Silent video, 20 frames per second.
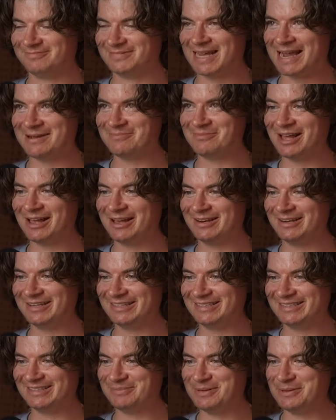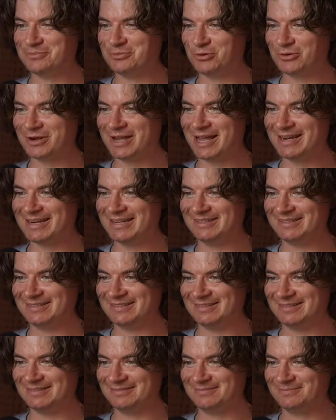timeline is people get
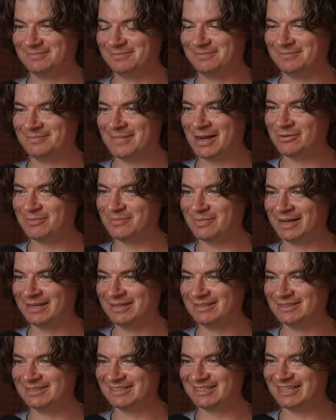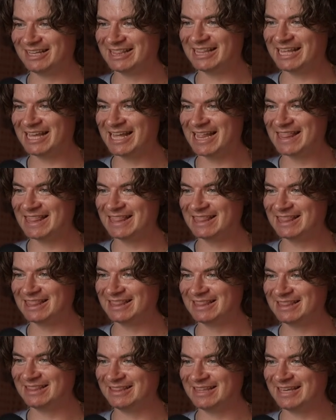into mountain bikes and then
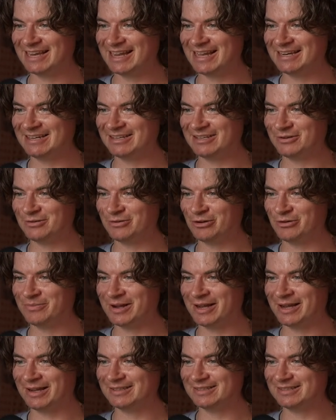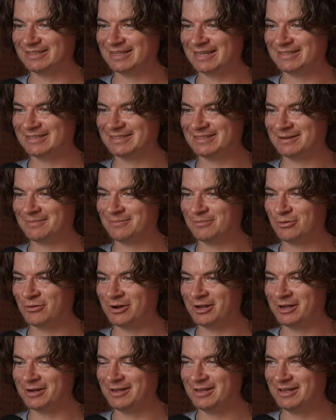they get into road bikes at some
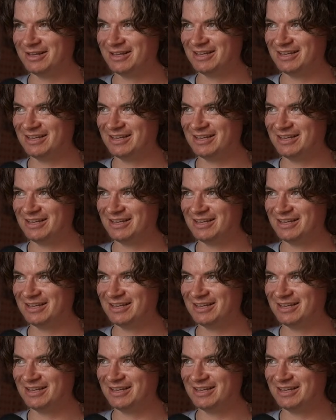point